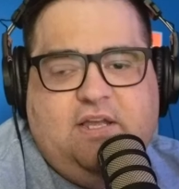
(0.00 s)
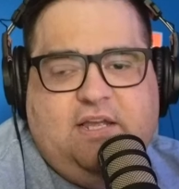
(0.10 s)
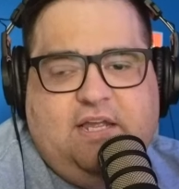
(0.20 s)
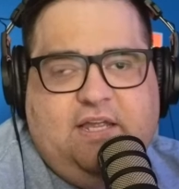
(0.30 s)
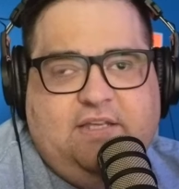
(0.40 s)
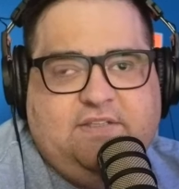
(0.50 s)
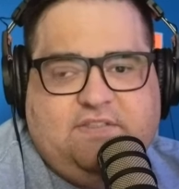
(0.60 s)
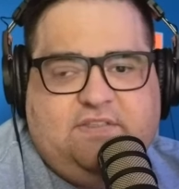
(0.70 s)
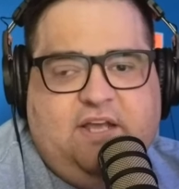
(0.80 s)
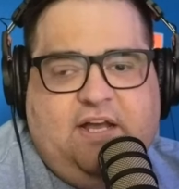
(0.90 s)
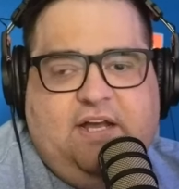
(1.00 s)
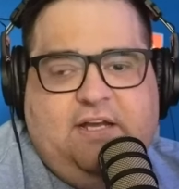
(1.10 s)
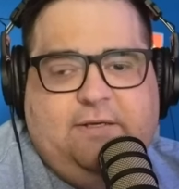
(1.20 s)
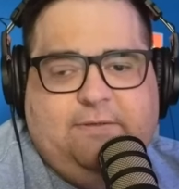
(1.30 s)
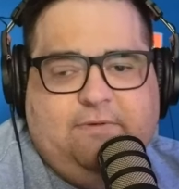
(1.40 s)
is
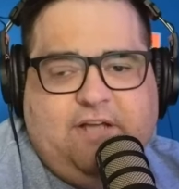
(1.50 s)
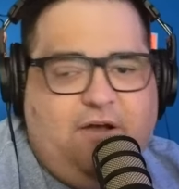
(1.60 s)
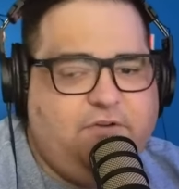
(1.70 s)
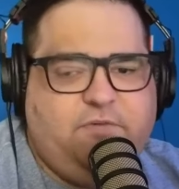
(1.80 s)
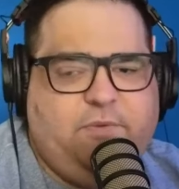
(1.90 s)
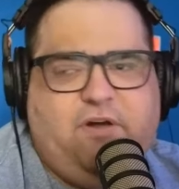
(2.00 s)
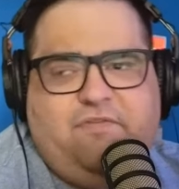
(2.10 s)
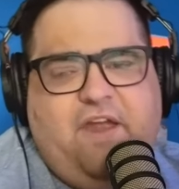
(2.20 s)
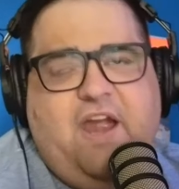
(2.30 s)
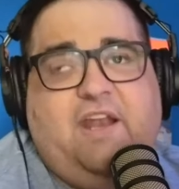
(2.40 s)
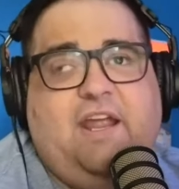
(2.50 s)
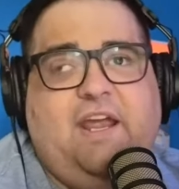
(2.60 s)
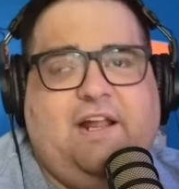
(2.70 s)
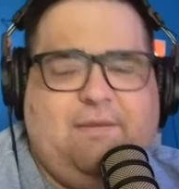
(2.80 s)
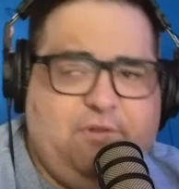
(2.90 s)
a college football fan, and
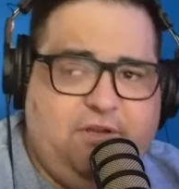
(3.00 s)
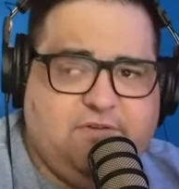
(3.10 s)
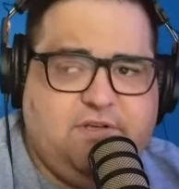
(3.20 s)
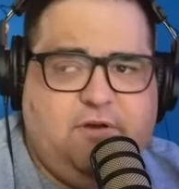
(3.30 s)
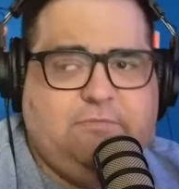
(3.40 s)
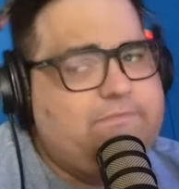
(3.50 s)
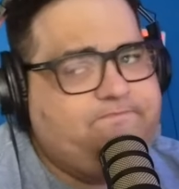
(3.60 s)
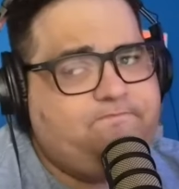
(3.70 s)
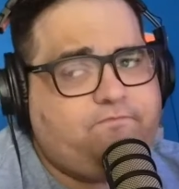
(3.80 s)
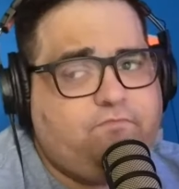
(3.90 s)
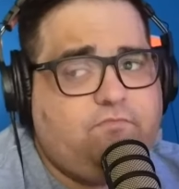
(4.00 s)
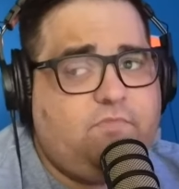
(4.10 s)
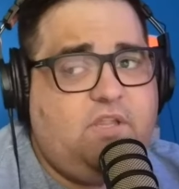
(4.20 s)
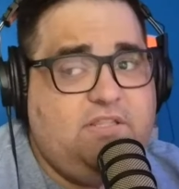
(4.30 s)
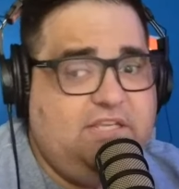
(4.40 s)
a couple of years ago
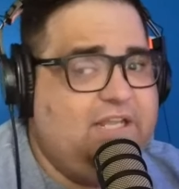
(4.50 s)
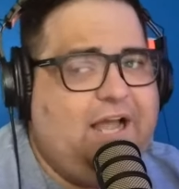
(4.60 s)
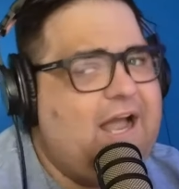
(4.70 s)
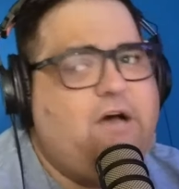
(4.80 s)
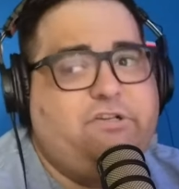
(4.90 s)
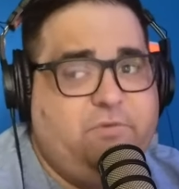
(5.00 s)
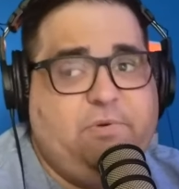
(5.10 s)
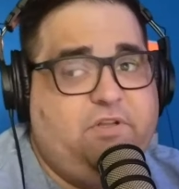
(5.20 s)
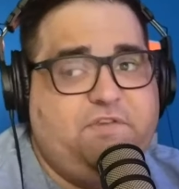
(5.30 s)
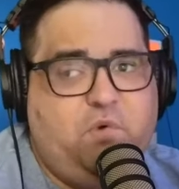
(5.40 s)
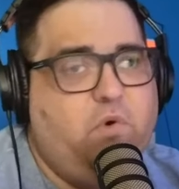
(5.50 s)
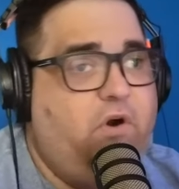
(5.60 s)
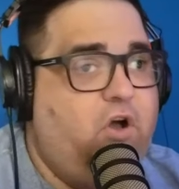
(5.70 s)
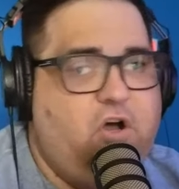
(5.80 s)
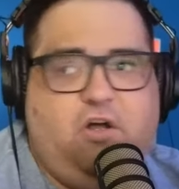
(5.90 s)
did like a college football
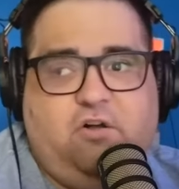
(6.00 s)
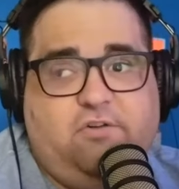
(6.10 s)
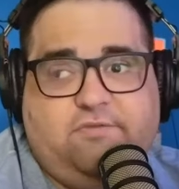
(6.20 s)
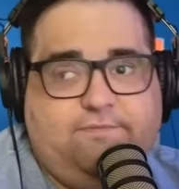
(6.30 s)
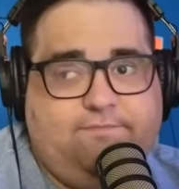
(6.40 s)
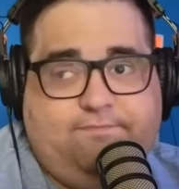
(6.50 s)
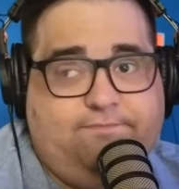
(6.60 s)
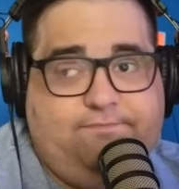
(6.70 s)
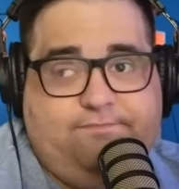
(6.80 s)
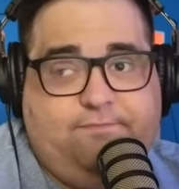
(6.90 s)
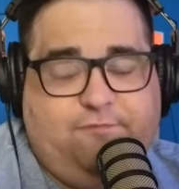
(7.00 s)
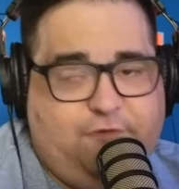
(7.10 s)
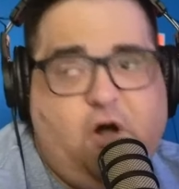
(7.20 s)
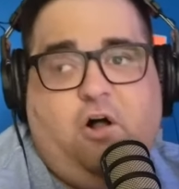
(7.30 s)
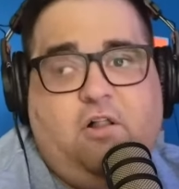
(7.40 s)
tour all
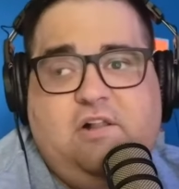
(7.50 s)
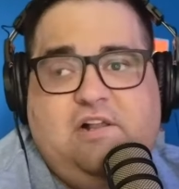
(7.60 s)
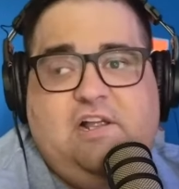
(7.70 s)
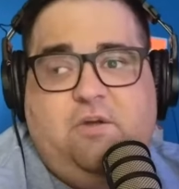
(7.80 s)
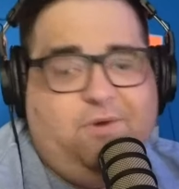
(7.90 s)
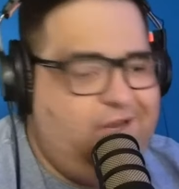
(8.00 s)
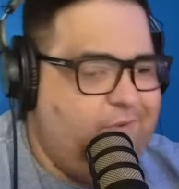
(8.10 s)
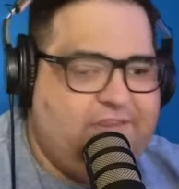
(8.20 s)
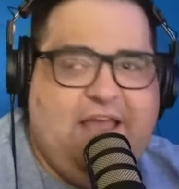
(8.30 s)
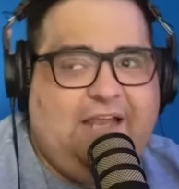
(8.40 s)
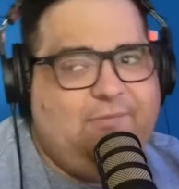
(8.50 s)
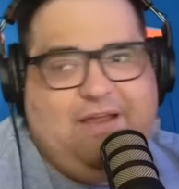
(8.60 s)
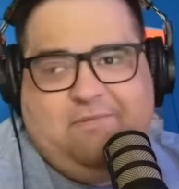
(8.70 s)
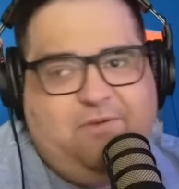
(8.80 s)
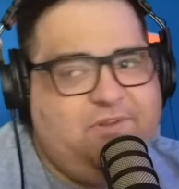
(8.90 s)
fall, where he went to
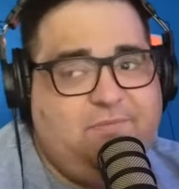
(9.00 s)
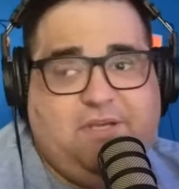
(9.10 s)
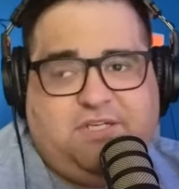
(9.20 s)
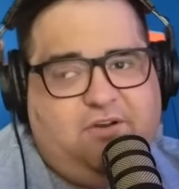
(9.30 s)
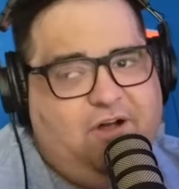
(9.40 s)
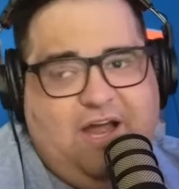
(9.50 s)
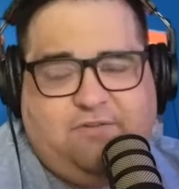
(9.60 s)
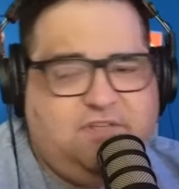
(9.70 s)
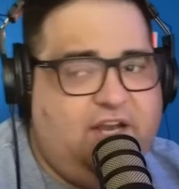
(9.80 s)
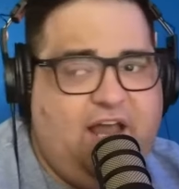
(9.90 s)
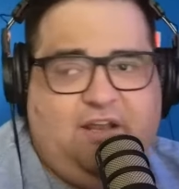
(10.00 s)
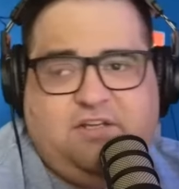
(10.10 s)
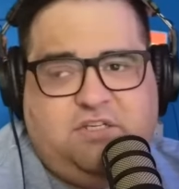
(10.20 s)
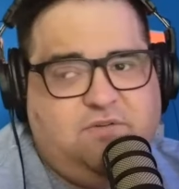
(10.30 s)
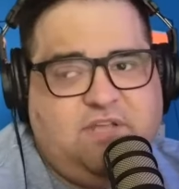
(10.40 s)
Alabama, he went to Michigan, Ohio State,
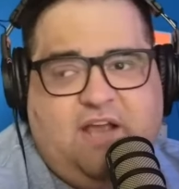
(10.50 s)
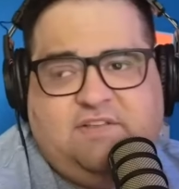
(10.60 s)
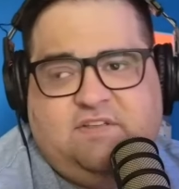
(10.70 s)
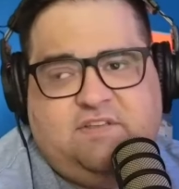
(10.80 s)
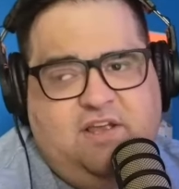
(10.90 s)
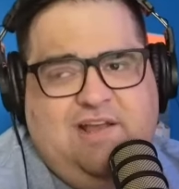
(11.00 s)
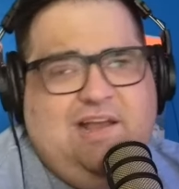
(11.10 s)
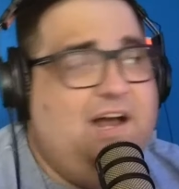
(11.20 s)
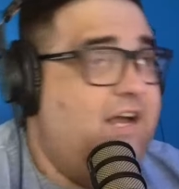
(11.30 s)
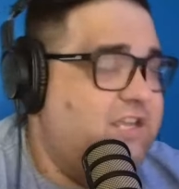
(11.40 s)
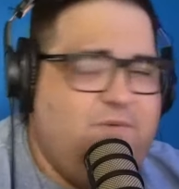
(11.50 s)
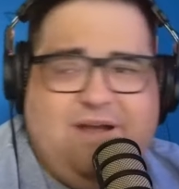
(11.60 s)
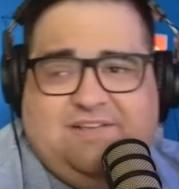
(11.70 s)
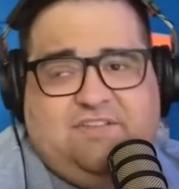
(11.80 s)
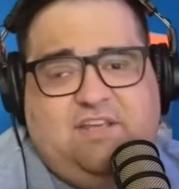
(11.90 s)
LSU, Texas,
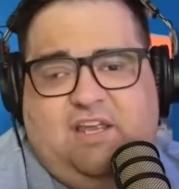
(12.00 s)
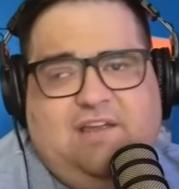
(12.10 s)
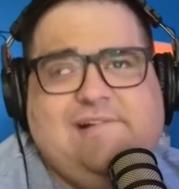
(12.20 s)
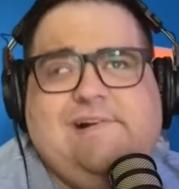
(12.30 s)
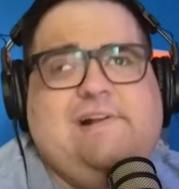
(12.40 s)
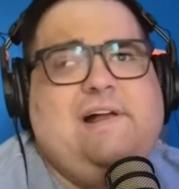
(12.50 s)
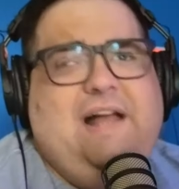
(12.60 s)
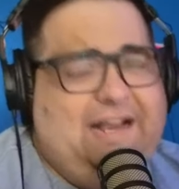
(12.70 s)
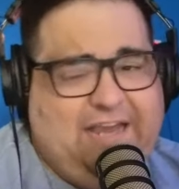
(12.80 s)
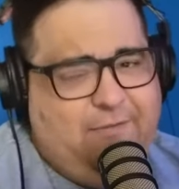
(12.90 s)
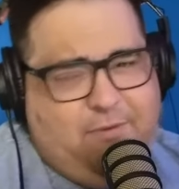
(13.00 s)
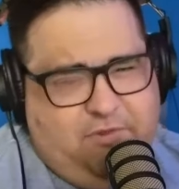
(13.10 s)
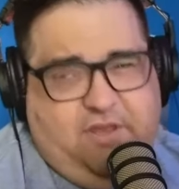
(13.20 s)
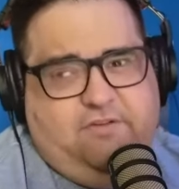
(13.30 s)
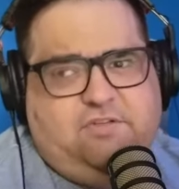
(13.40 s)
USC. I can't remember
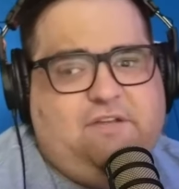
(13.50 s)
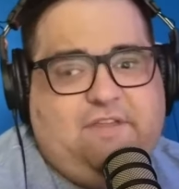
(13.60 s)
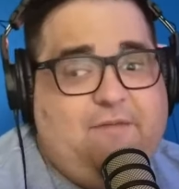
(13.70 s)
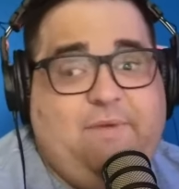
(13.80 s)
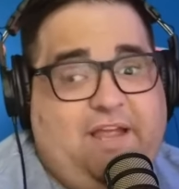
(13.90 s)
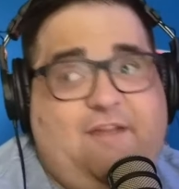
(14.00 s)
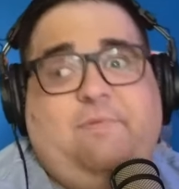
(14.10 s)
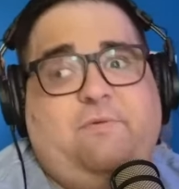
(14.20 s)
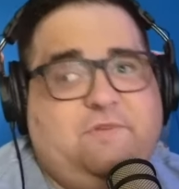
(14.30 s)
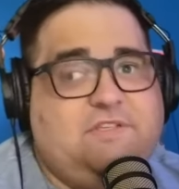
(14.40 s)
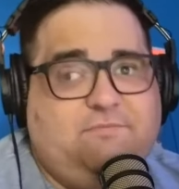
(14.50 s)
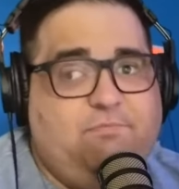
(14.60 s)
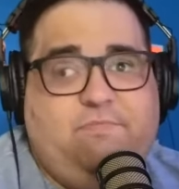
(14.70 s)
the others off the top of my head, but was